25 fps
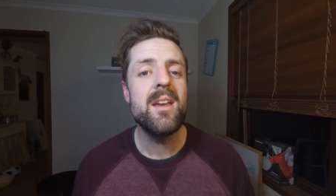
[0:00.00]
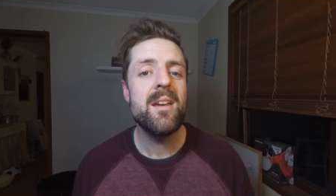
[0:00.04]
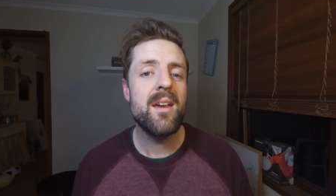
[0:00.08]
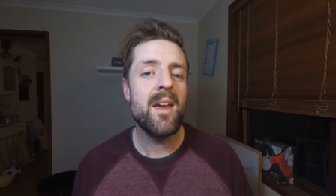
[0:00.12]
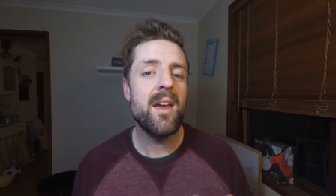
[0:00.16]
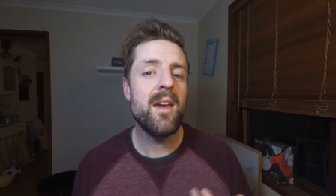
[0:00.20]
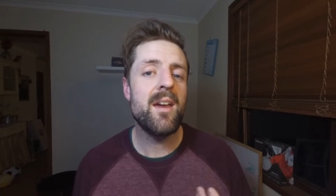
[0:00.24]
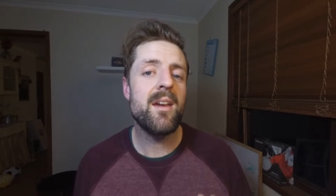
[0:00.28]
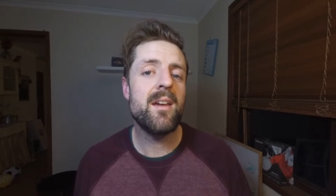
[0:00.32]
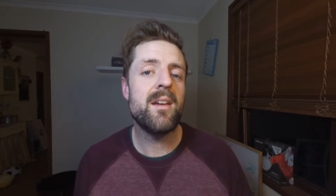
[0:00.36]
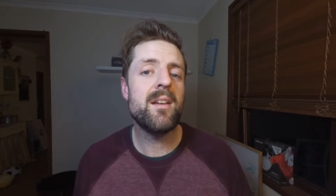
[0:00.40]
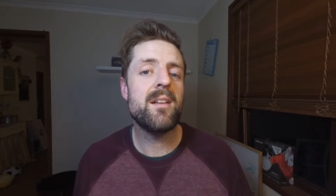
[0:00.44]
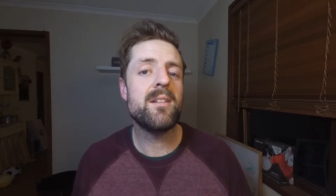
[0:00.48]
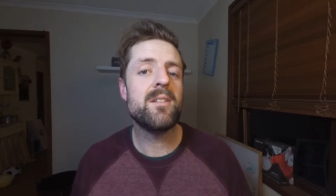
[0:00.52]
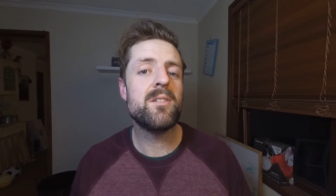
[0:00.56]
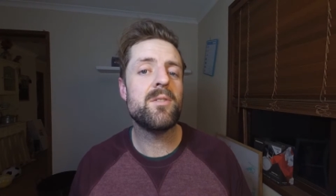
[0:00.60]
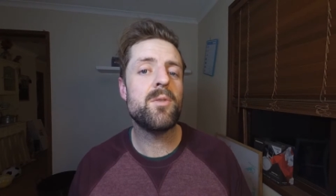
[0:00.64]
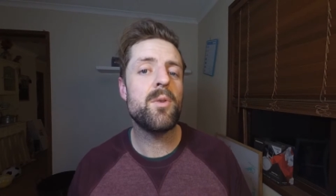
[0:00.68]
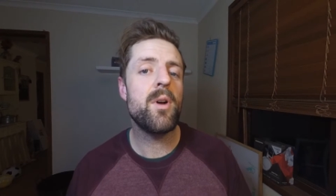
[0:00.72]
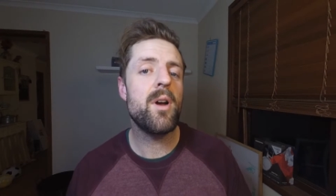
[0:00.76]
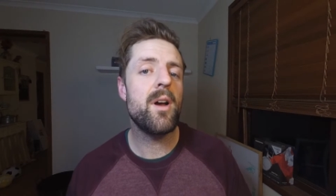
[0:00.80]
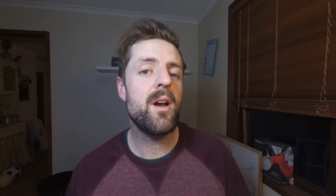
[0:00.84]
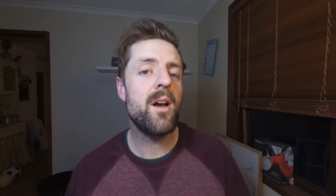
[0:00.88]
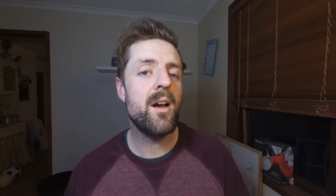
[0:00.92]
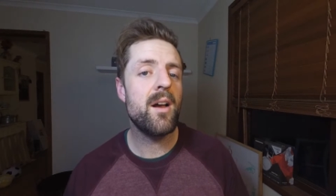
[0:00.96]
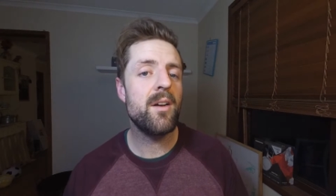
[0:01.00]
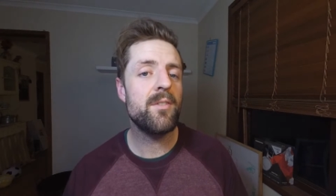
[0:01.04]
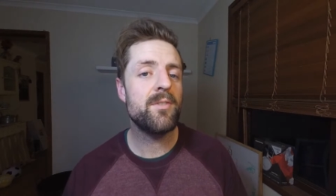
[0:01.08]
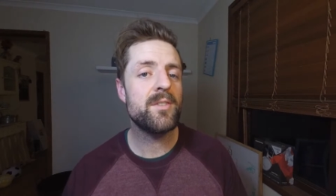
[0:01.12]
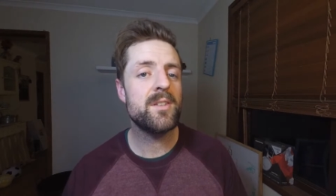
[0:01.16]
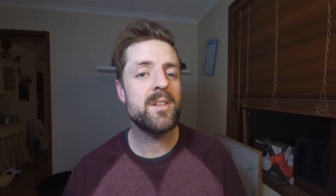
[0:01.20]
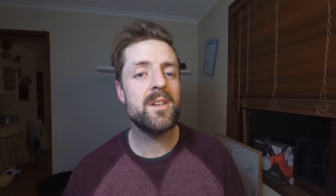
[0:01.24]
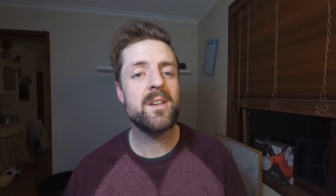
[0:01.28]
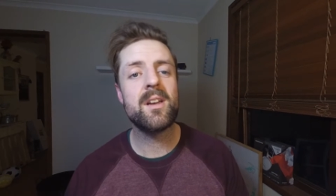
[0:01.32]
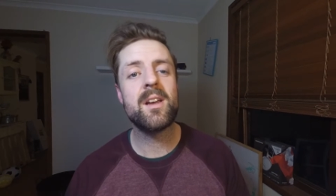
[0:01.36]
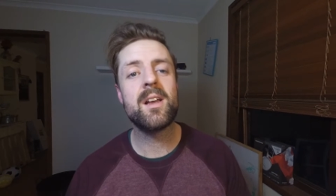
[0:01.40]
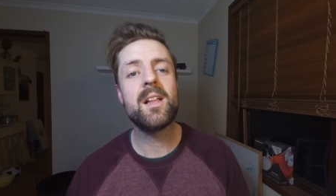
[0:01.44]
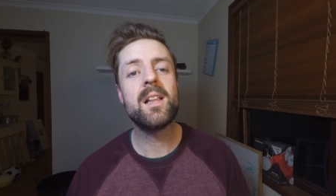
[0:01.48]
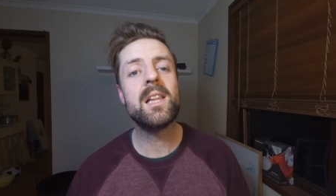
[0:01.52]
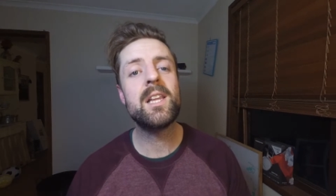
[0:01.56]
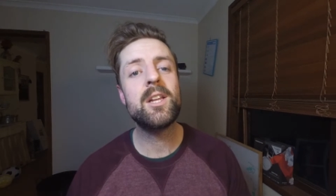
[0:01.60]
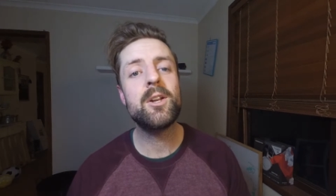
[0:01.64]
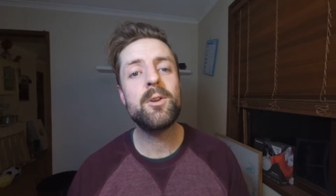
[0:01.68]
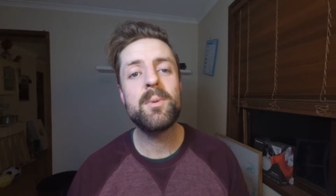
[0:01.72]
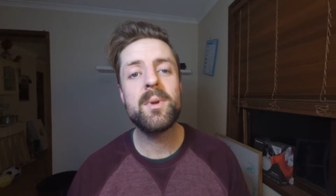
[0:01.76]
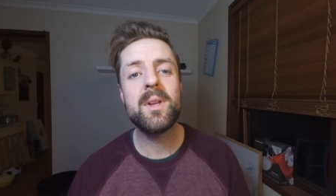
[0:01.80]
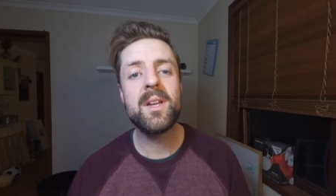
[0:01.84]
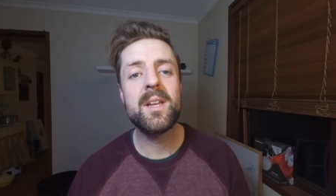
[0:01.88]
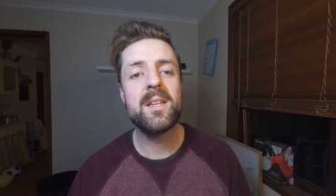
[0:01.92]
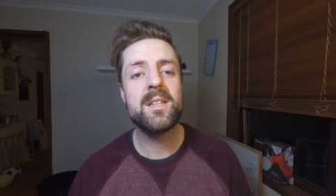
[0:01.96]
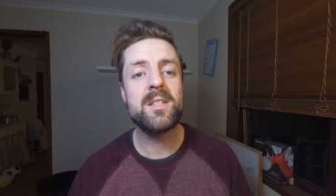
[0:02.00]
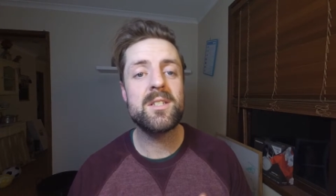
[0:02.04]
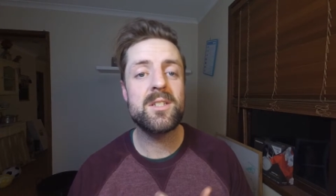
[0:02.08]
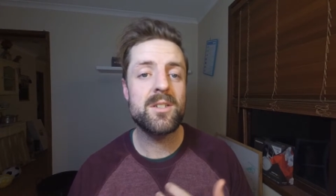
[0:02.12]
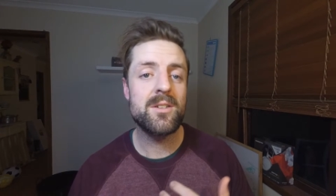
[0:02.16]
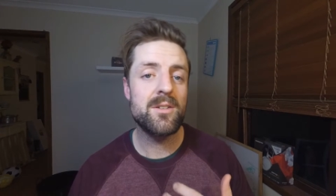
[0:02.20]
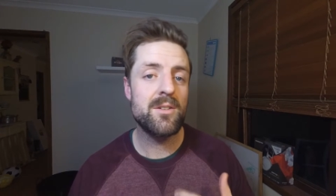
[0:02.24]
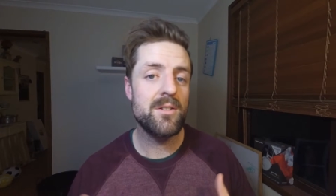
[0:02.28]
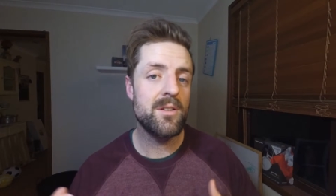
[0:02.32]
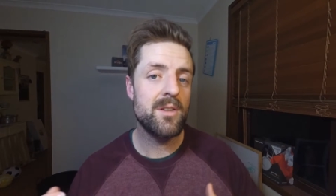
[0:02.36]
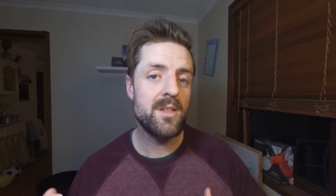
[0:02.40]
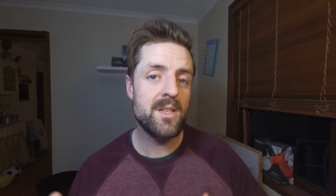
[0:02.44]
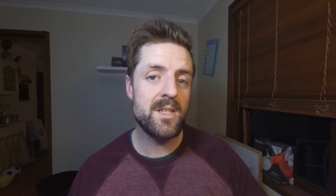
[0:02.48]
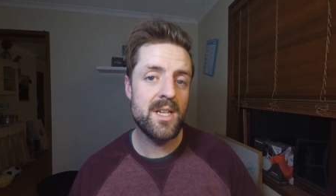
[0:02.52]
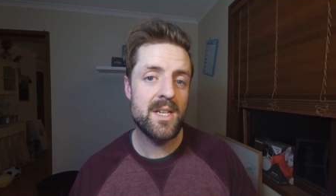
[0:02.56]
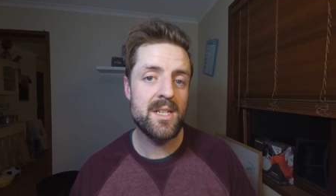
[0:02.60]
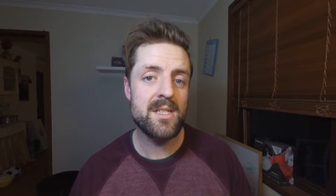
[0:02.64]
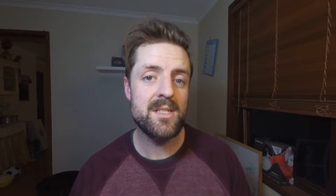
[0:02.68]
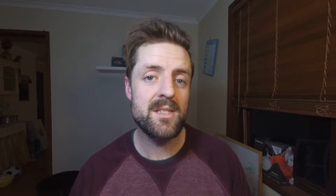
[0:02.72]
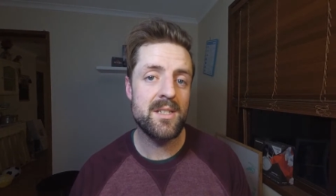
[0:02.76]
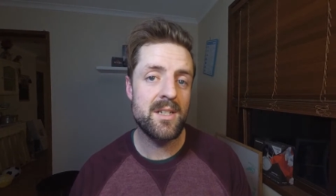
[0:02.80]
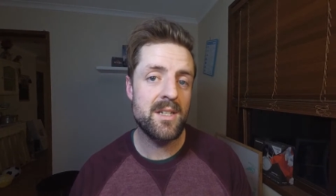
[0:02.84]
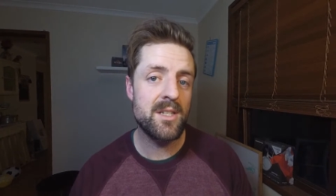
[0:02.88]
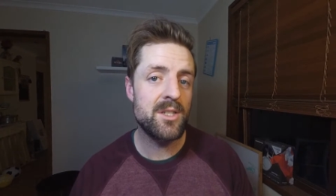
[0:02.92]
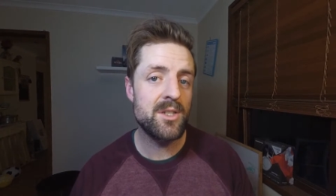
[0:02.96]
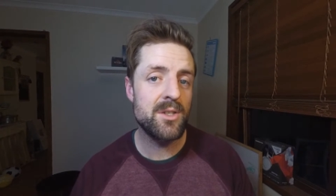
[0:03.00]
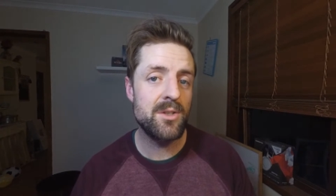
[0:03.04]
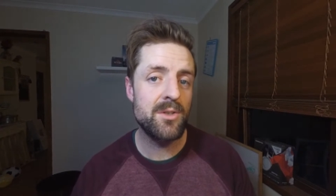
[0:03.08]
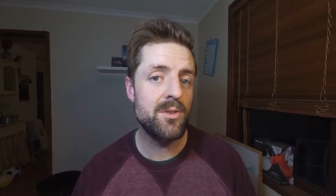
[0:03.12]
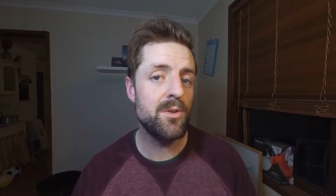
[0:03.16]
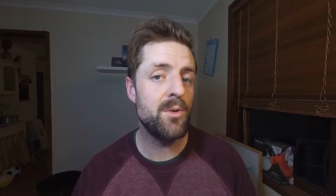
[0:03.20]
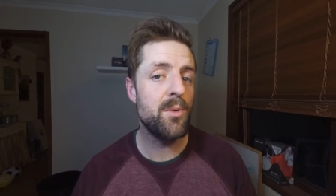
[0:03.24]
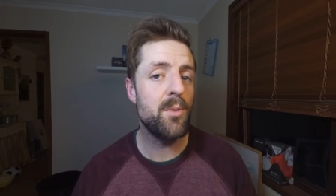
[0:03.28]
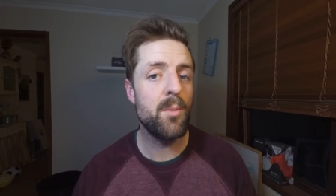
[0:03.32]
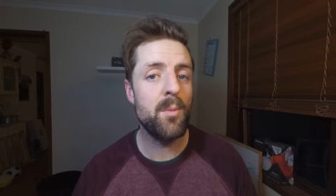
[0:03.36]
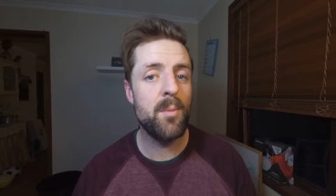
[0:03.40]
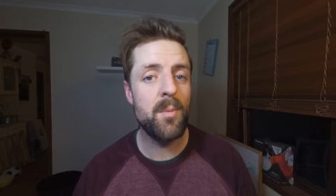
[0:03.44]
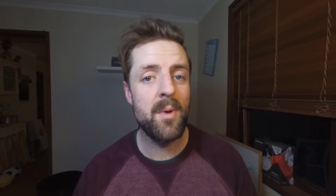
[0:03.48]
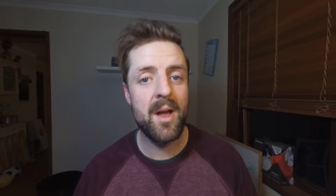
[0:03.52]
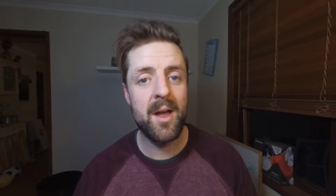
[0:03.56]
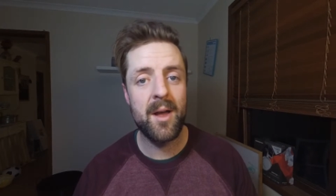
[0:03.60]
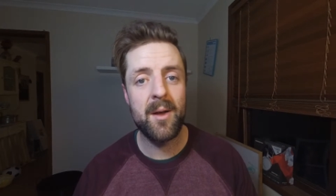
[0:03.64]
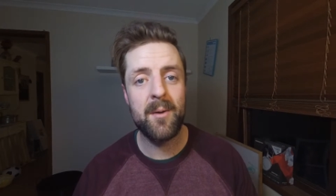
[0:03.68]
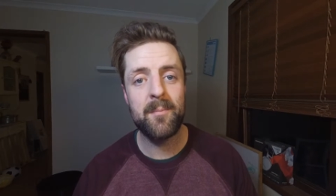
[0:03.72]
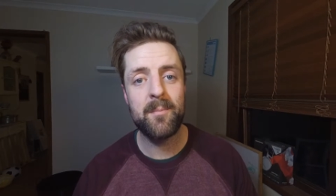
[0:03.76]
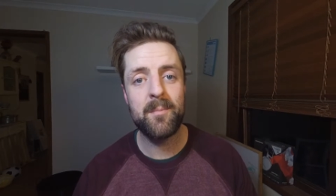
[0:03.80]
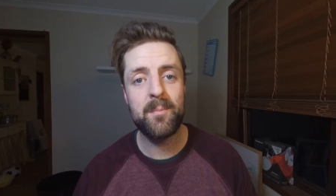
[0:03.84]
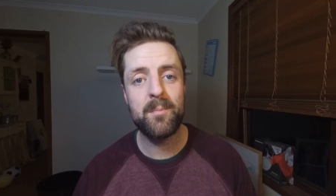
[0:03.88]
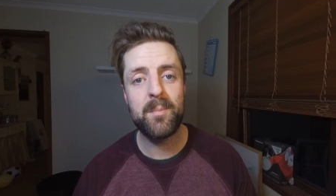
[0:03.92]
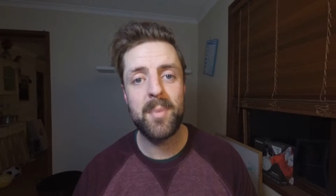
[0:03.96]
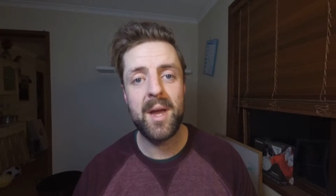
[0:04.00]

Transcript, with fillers: And after a little bit into the Destiny 2 um,